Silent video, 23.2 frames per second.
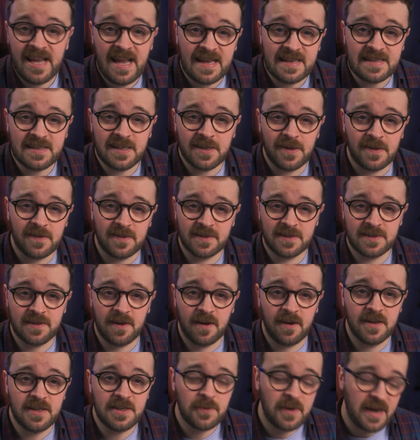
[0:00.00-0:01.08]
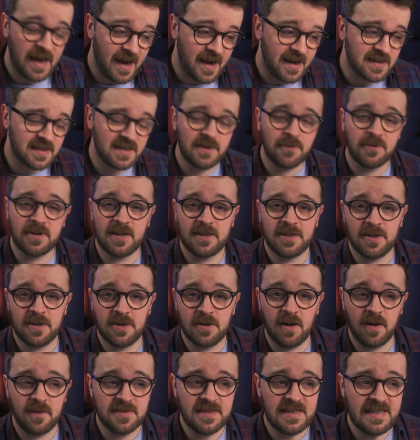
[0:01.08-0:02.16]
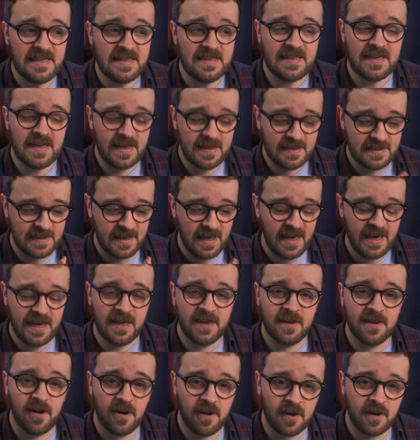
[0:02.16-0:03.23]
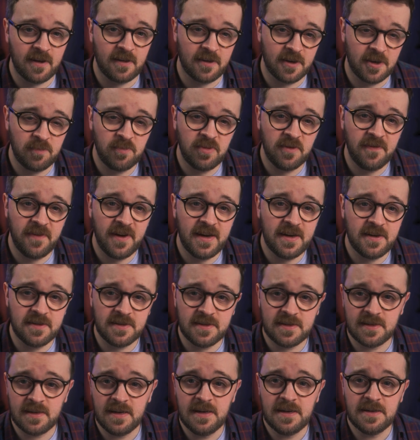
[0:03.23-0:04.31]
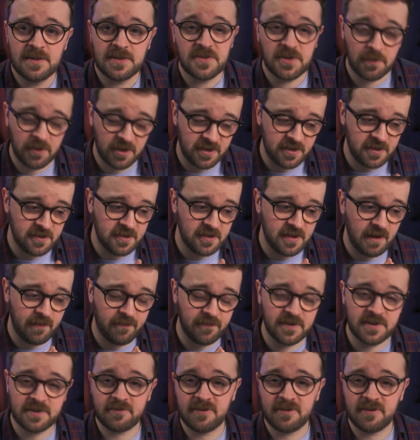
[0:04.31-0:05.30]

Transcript: testing all the sounds, we actually want to turn off TTS in our alert providers. So we're going to do that for